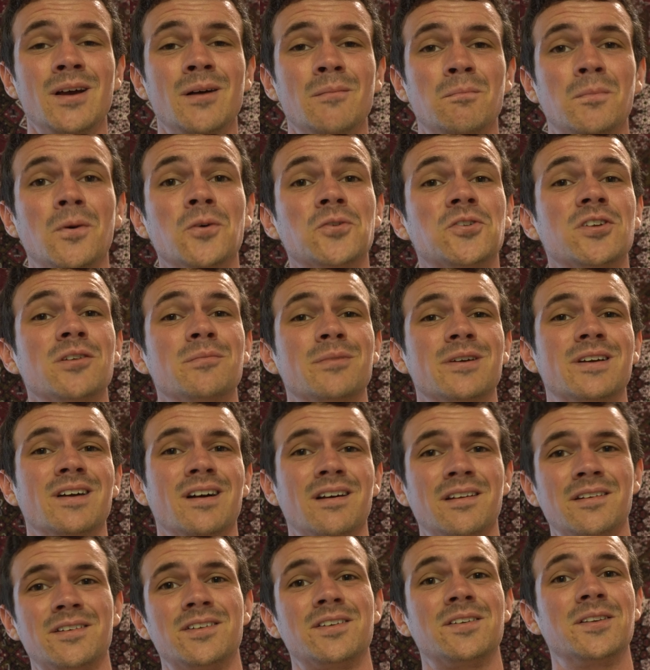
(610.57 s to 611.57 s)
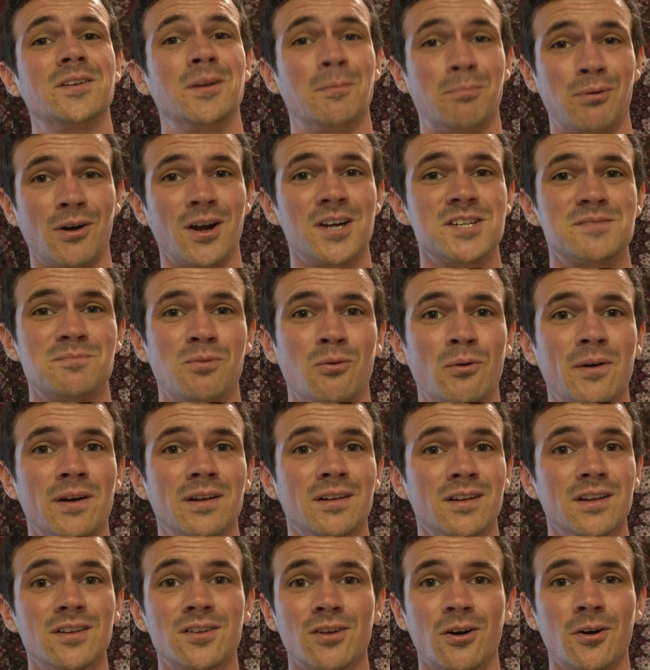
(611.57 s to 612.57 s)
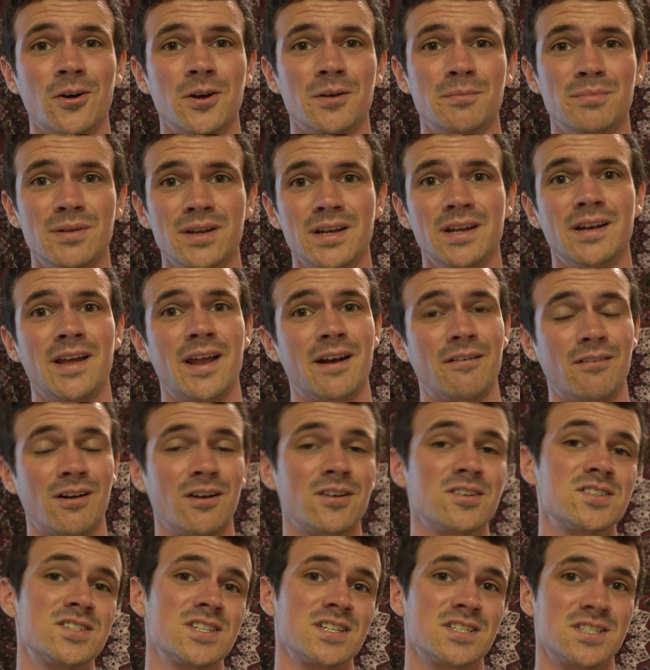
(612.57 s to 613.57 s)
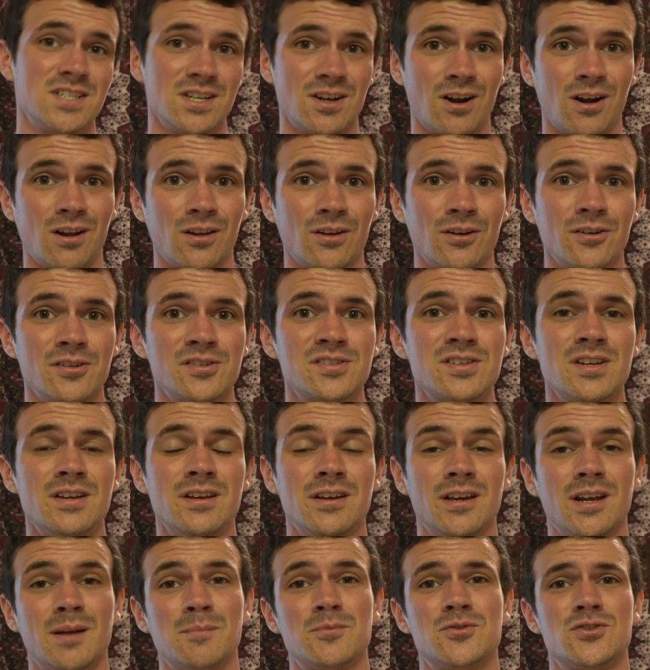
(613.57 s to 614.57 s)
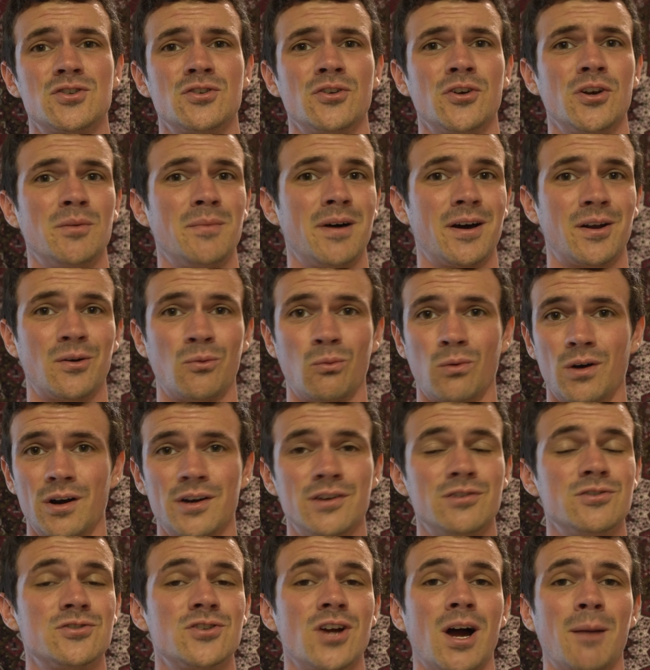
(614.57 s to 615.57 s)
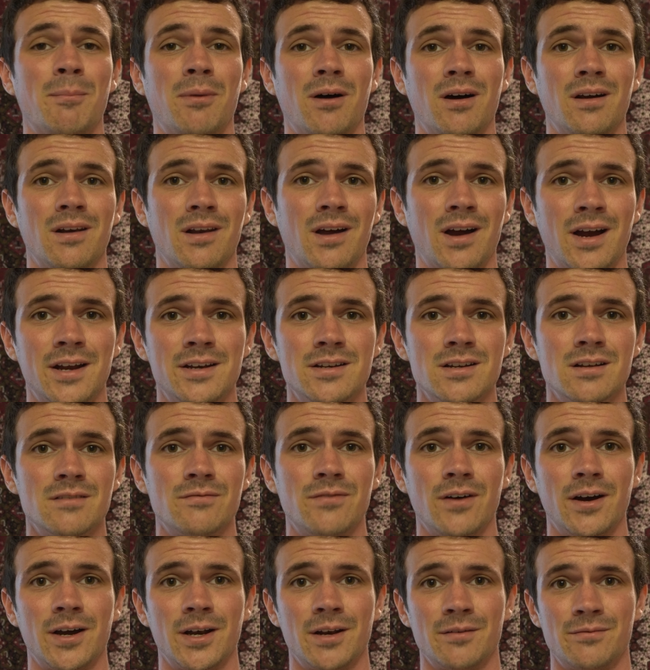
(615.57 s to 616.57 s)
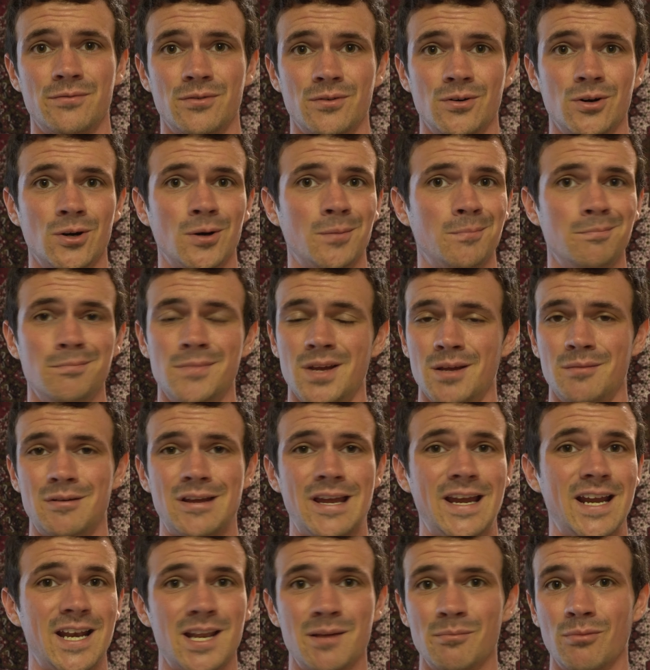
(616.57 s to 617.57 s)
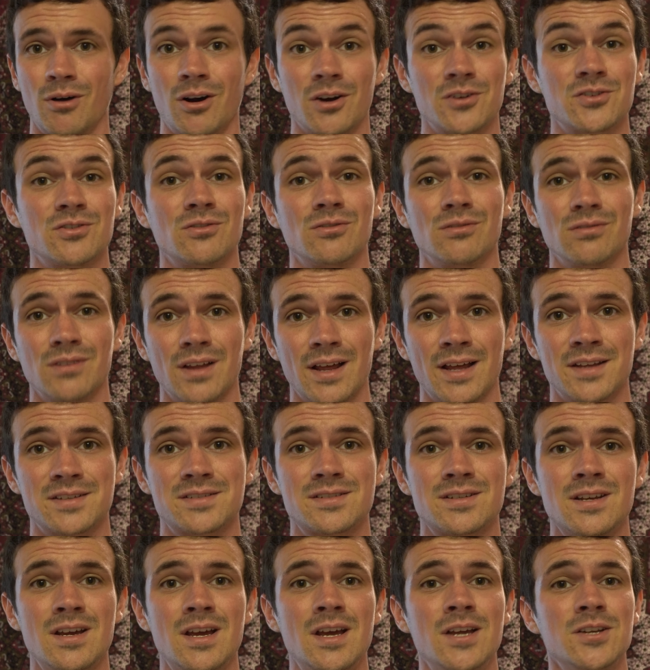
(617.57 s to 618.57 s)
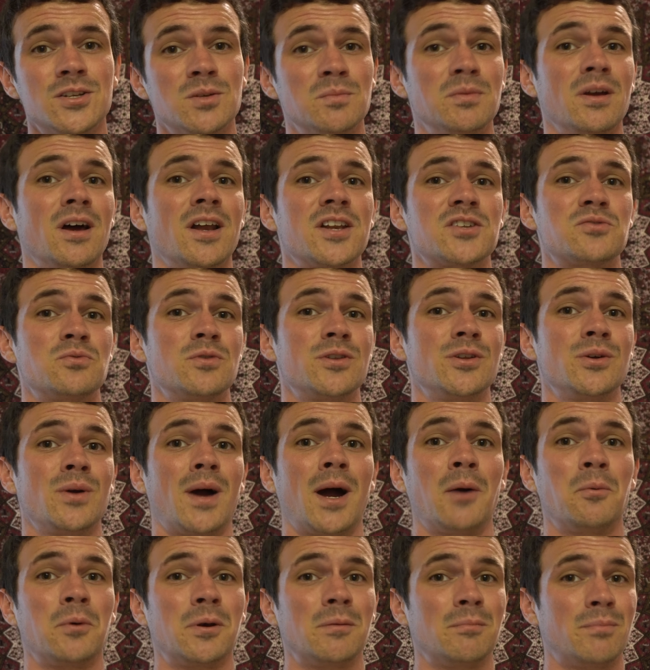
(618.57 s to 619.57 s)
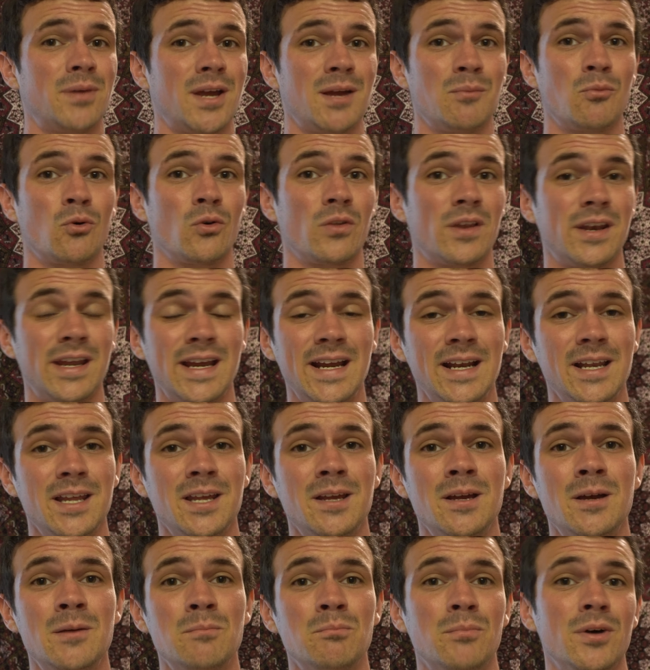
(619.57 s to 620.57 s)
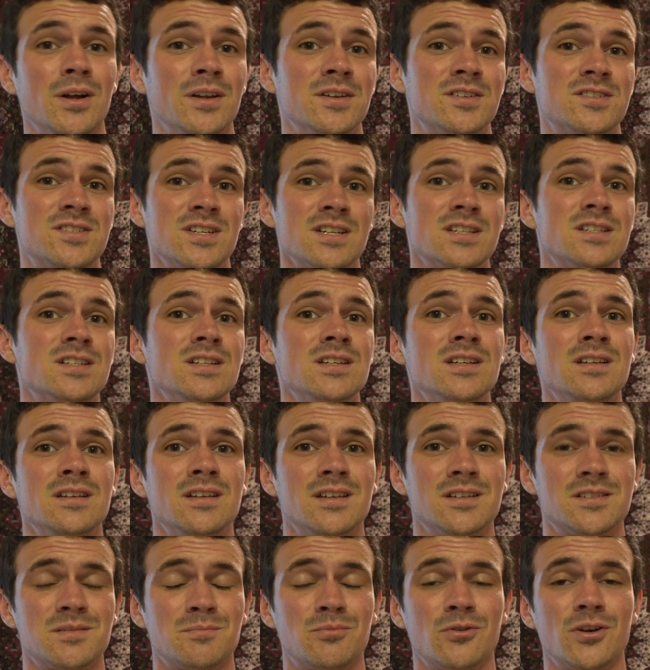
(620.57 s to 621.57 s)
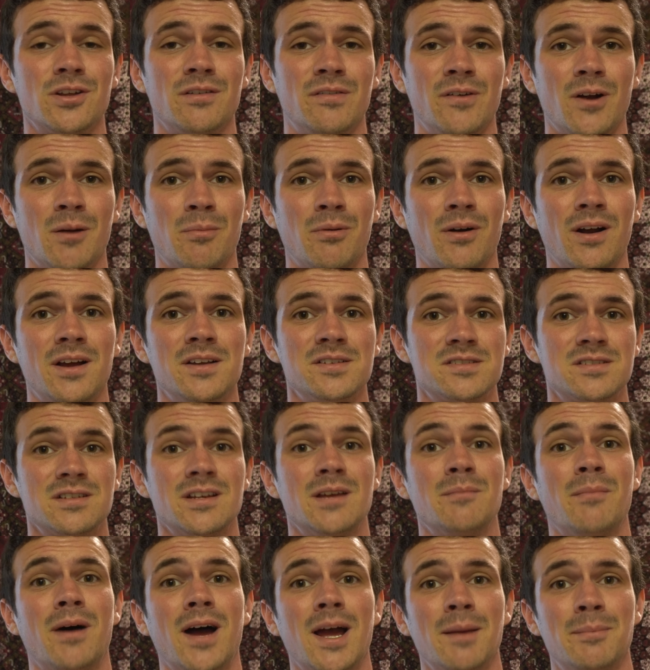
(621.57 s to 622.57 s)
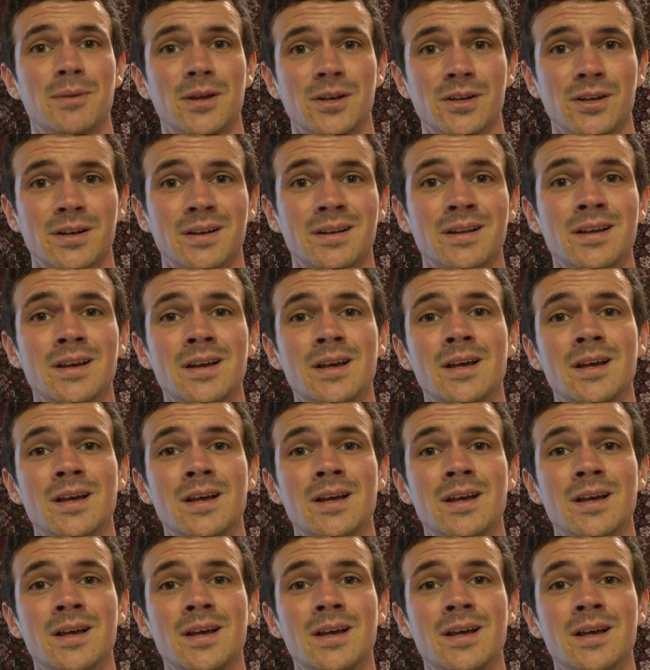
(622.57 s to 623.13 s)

Mostly because the price point is hard to beat at around $60, and I'm sure no matter where you shop online, you can find it for maybe 80 bucks or less. To be honest with you, I wouldn't pay more than 80, but 60 is a pretty fair price in my opinion.